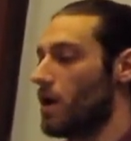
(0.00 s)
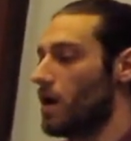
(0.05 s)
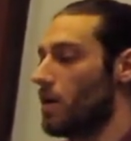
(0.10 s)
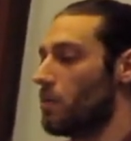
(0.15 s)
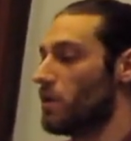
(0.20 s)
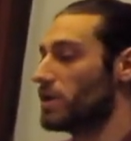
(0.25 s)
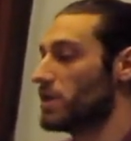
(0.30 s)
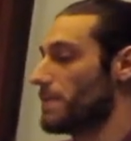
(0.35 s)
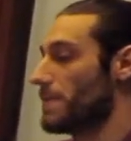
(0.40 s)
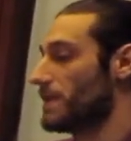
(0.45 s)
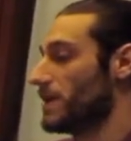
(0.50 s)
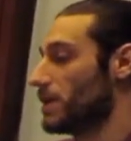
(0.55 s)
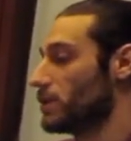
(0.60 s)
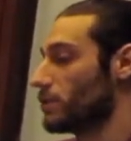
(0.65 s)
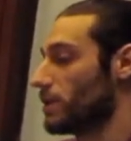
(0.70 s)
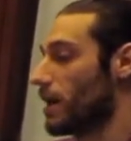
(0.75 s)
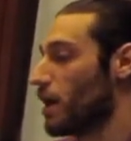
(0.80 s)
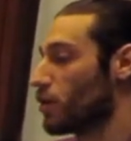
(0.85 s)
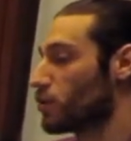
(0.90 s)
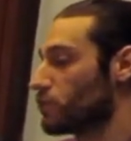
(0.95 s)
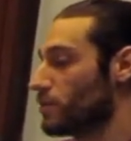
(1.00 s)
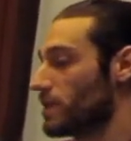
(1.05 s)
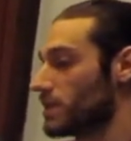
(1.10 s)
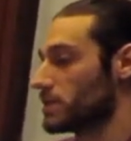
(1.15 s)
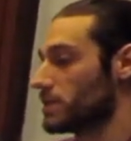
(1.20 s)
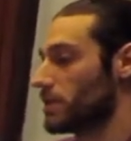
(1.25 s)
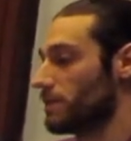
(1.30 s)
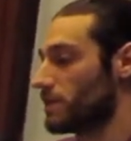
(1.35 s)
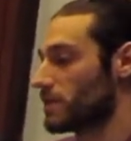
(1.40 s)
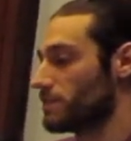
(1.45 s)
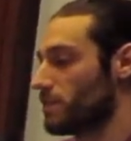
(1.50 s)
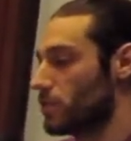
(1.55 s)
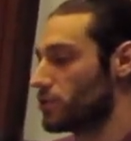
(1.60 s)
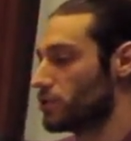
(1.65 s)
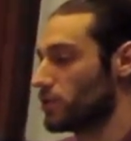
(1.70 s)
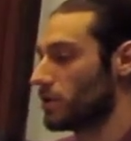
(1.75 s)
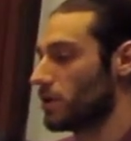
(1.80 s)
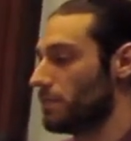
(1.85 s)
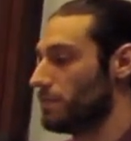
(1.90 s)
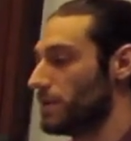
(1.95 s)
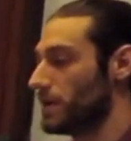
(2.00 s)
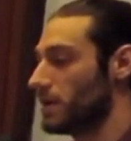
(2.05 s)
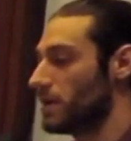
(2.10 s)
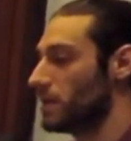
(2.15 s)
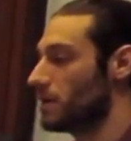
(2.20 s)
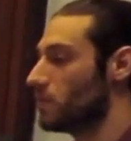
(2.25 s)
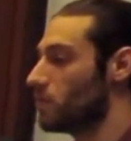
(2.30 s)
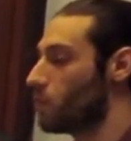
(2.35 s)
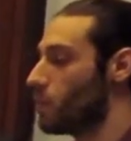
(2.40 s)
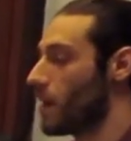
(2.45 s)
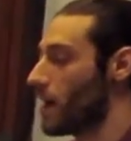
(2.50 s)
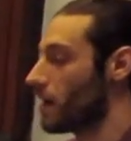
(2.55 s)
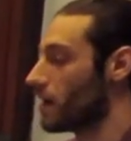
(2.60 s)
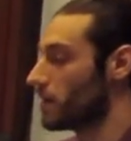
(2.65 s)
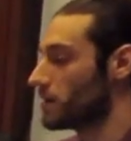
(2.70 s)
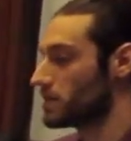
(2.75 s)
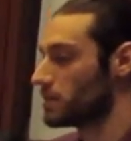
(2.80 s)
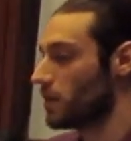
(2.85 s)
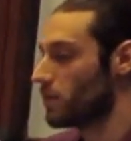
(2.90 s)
what the potential health risks of exposure could be, where it's